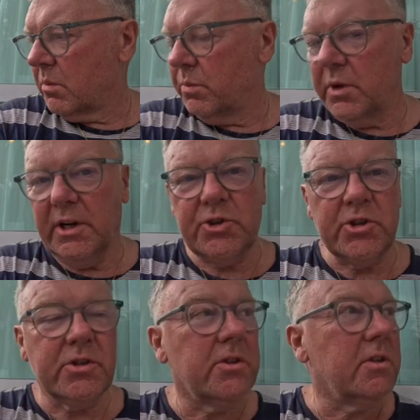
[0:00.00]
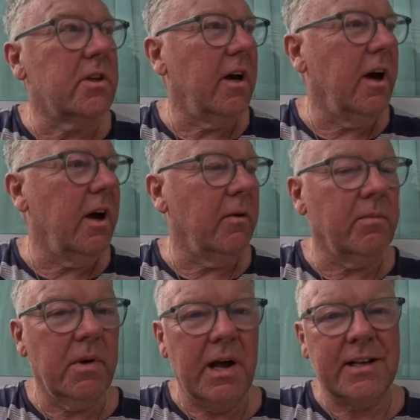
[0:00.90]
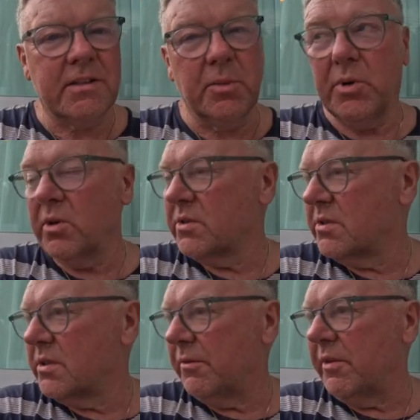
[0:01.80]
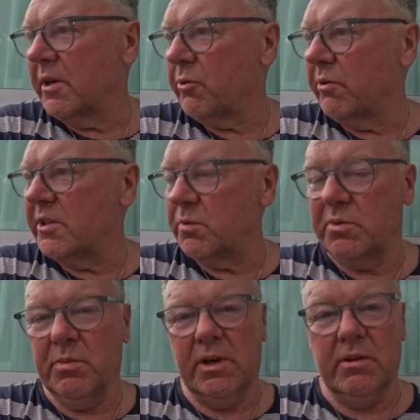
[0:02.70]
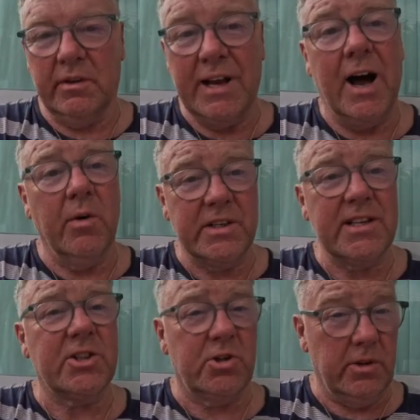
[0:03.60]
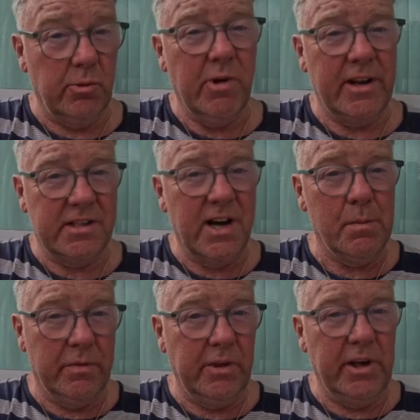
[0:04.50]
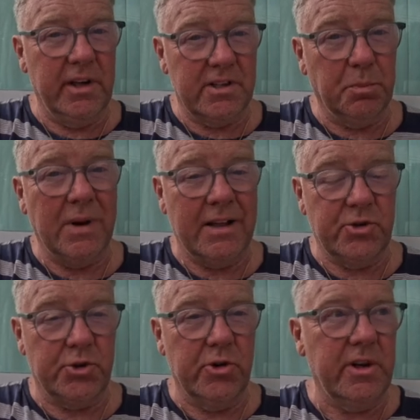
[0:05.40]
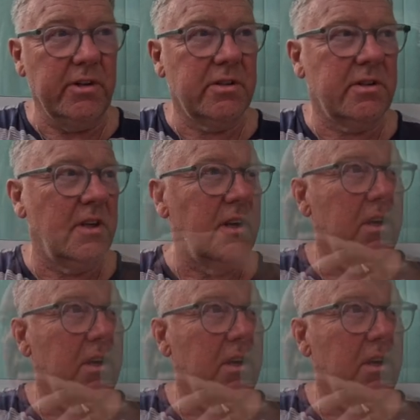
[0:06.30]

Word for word: But I just um, asked the boss if he agrees with me that now is actually the right time of the year to plant trees.